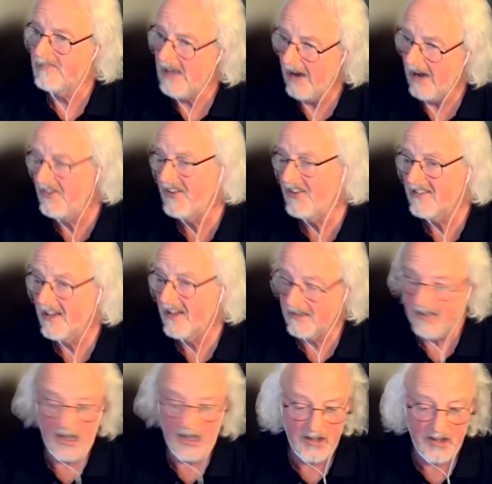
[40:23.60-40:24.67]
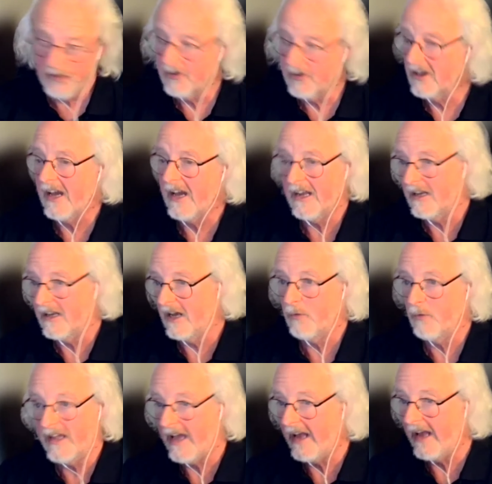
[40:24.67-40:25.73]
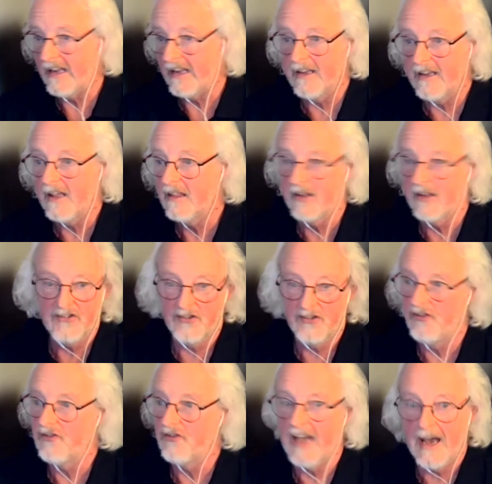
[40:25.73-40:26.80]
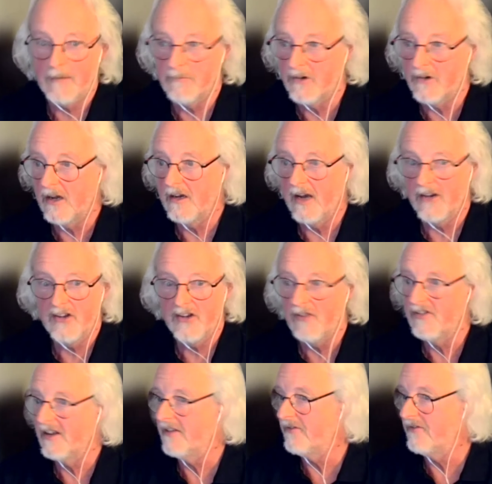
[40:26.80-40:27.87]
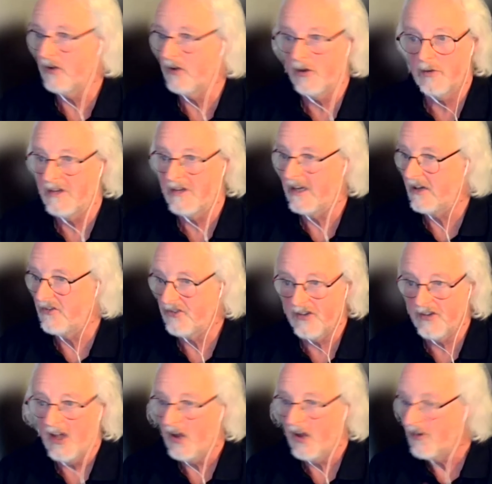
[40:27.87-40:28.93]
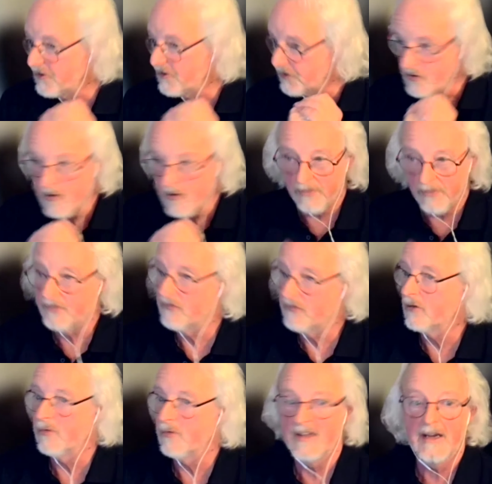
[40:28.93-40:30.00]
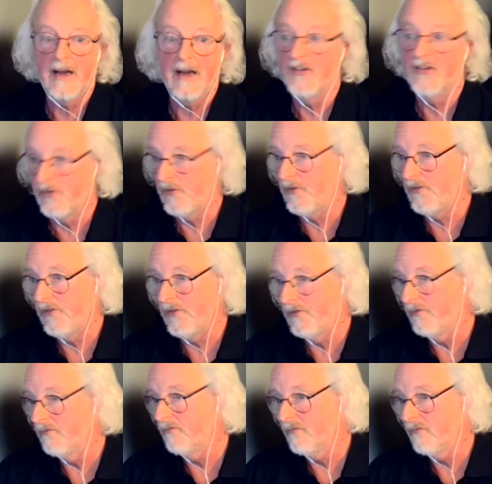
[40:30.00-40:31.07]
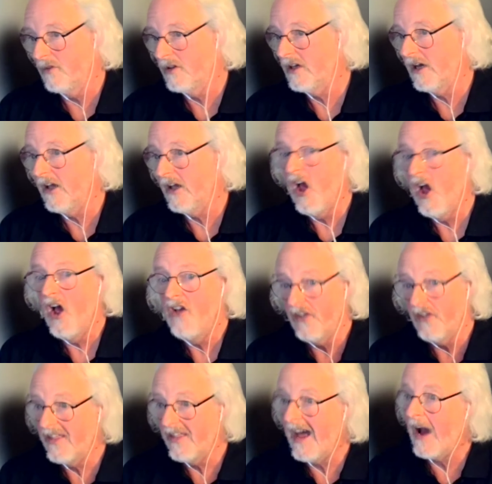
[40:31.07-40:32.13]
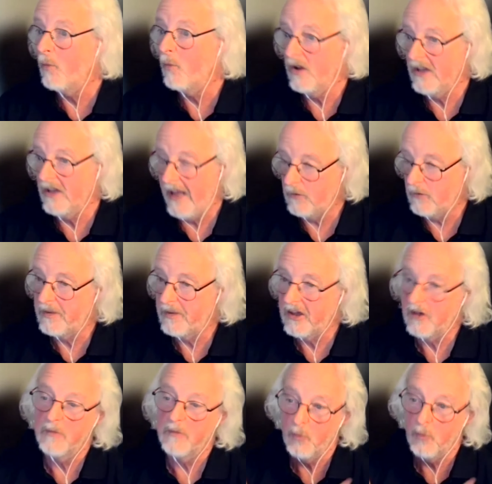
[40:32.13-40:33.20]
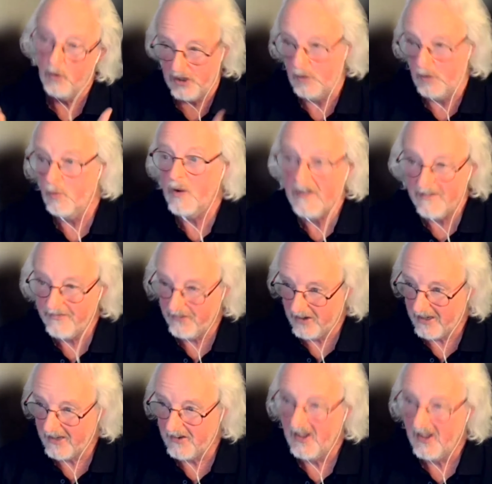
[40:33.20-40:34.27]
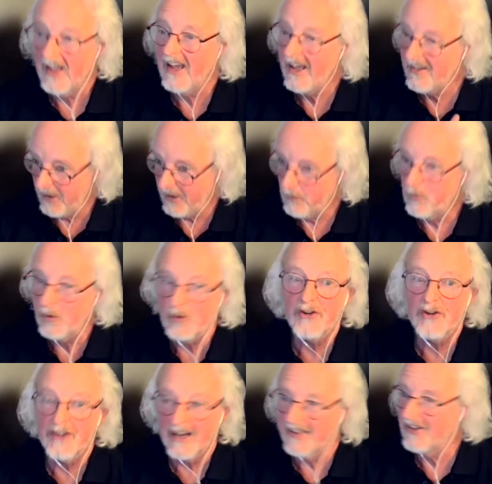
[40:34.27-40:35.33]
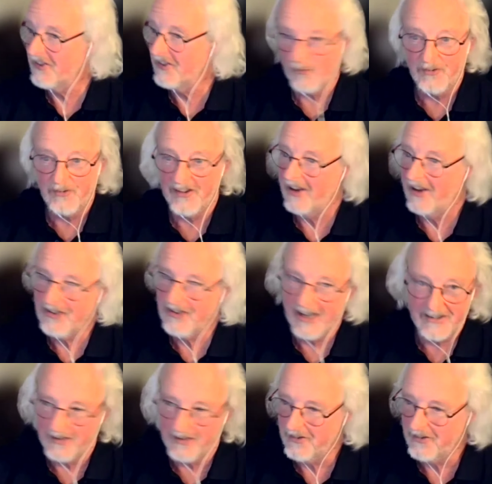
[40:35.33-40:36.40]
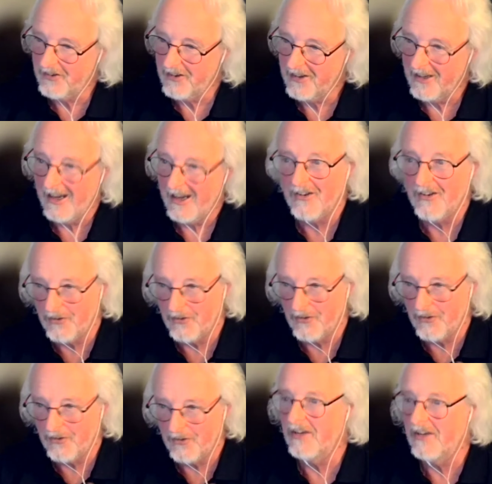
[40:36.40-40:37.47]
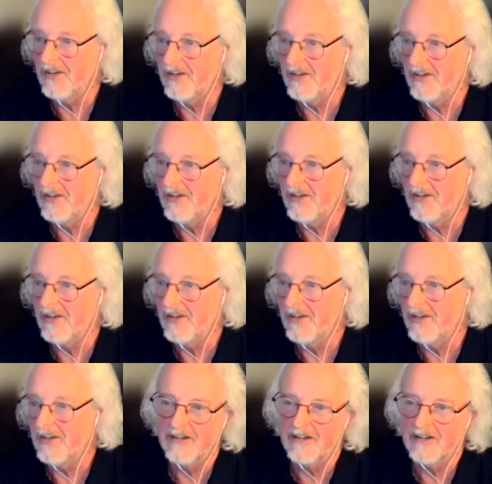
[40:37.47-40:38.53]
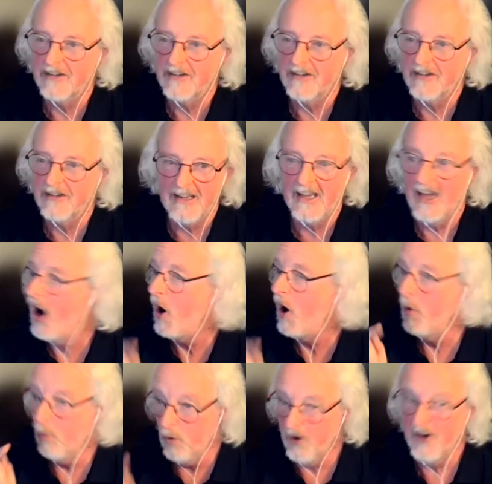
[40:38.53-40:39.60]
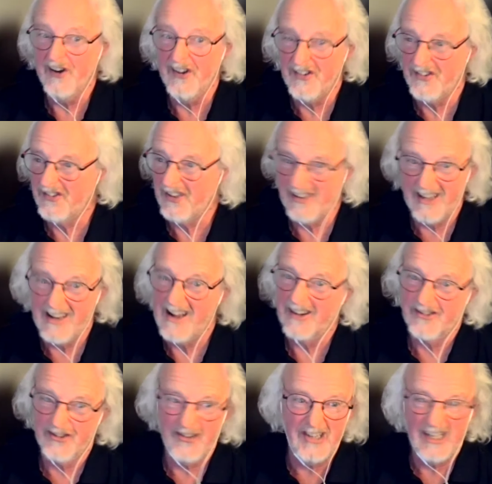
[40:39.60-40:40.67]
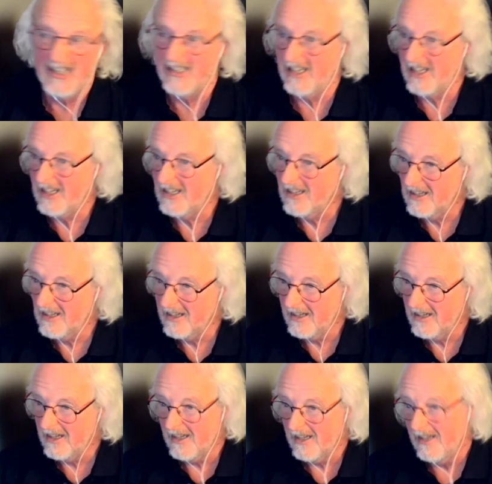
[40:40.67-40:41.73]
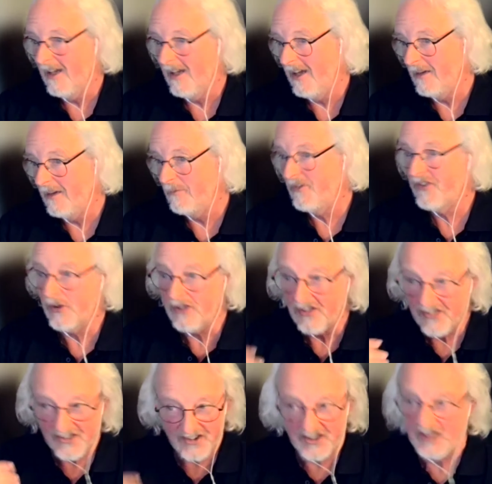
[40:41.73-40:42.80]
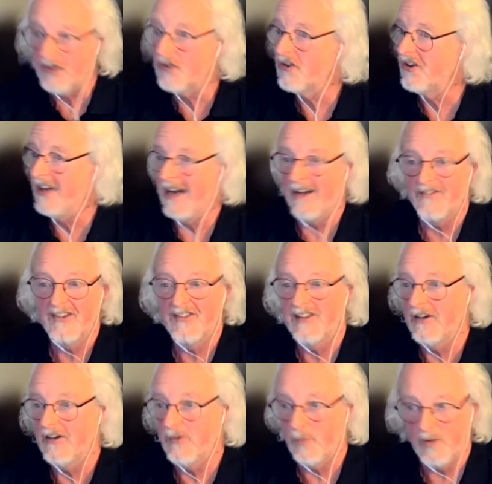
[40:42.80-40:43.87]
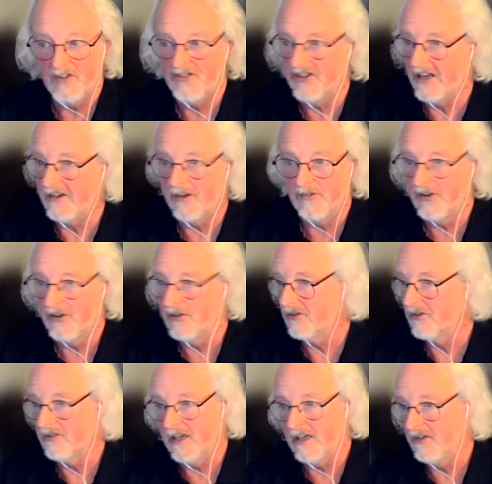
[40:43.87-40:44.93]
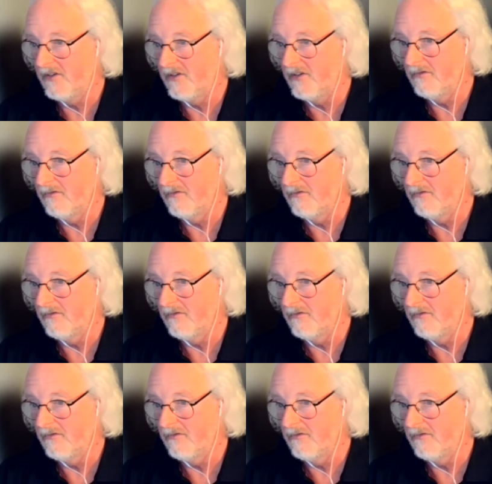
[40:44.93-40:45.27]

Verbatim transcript: Having said that, you can get lightweight L E D things on your camera and use that for illumination. There's nothing wrong with that at all. Okay, so that will help you, but what you will find is it will create its own set of shadows. And sometimes the shadows created by an L E D are worse than the natural light. Um, so you're still going to have to deal with shadows that are created.